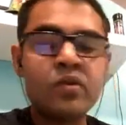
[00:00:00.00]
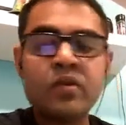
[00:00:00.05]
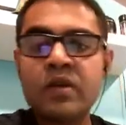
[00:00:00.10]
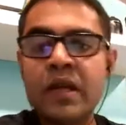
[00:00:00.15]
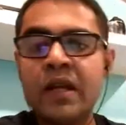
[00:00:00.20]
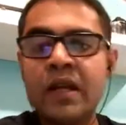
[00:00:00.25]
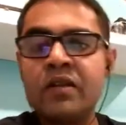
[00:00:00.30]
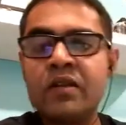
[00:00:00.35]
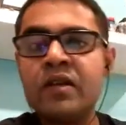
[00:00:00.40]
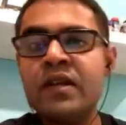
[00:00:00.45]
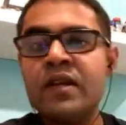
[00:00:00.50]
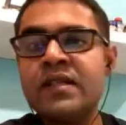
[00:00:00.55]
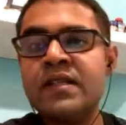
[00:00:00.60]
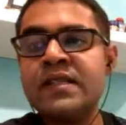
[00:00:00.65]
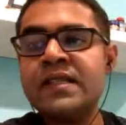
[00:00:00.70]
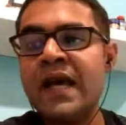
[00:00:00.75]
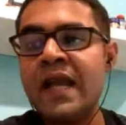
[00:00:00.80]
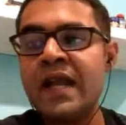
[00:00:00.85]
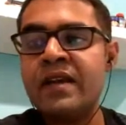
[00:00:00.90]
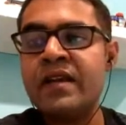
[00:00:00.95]
calculate
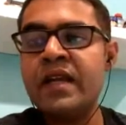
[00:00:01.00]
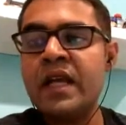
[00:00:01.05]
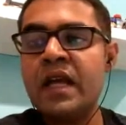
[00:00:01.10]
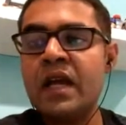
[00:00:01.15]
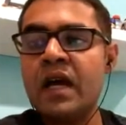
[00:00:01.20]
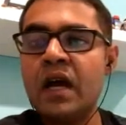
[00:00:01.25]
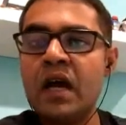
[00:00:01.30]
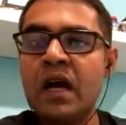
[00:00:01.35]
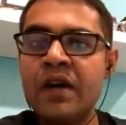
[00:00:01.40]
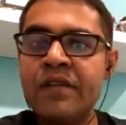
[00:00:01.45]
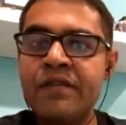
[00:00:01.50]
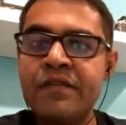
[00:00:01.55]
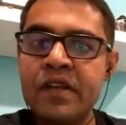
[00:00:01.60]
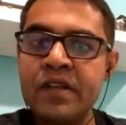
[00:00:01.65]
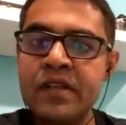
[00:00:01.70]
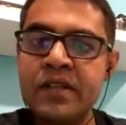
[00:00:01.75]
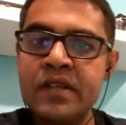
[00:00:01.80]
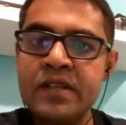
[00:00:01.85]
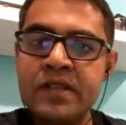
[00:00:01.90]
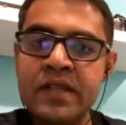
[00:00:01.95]
salary after
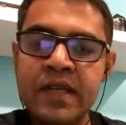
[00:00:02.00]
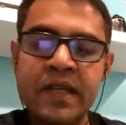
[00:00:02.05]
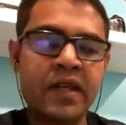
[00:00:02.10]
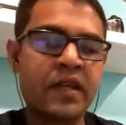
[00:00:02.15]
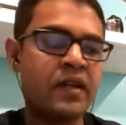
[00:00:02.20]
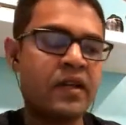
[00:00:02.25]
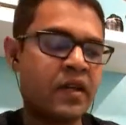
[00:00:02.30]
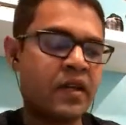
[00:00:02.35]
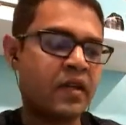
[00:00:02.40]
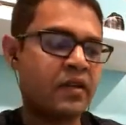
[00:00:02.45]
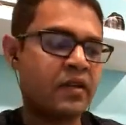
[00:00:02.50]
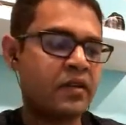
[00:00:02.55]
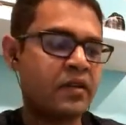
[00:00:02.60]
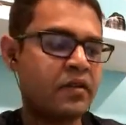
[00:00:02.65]
the second hike.